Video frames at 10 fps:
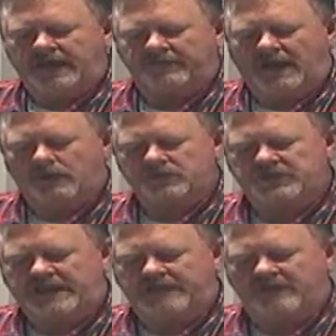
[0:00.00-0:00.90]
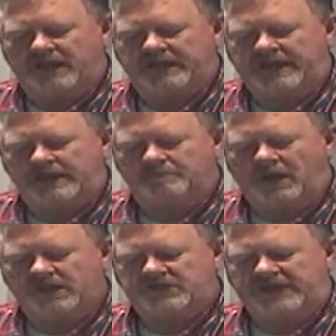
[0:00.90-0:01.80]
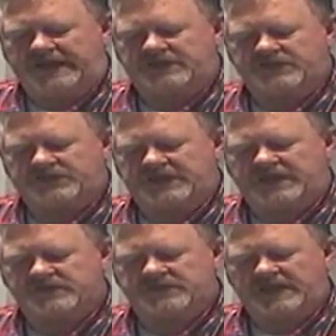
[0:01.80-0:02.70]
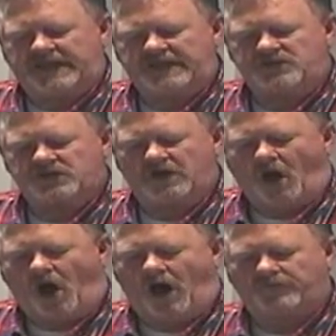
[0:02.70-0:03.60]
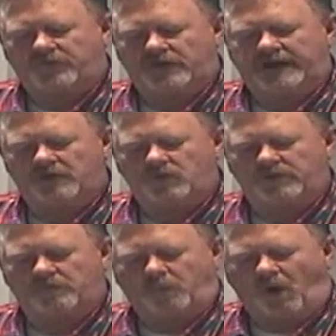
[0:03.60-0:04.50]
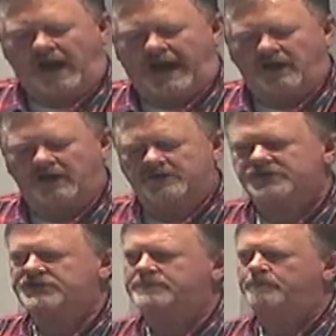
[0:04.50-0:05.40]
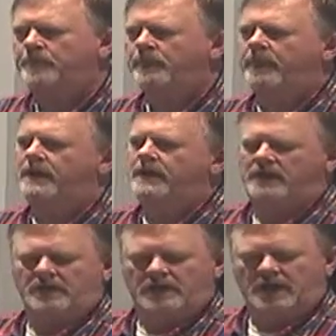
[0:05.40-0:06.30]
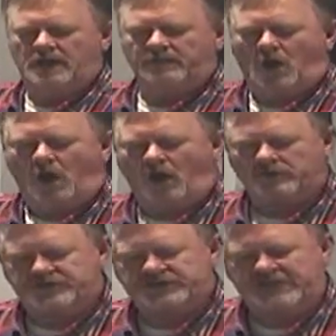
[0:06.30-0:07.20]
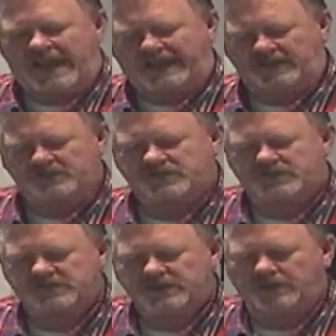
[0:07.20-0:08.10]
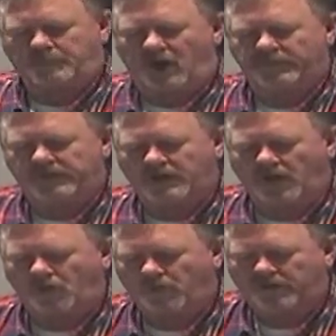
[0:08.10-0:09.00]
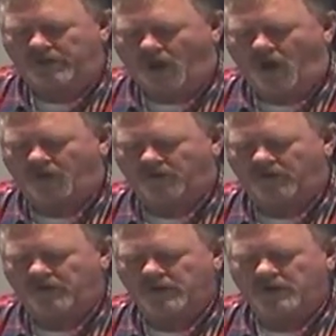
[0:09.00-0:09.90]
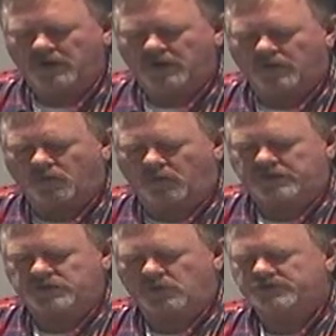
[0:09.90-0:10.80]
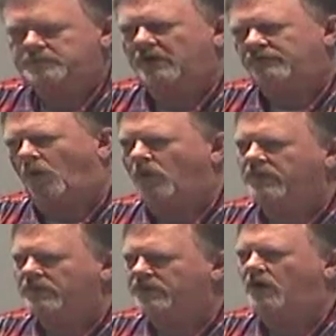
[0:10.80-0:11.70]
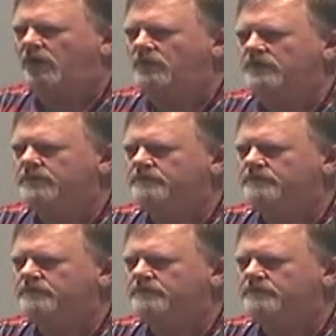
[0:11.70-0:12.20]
and there was given unto him much incense, that he should offer it with the prayers of all saints upon the golden altar which was before the throne.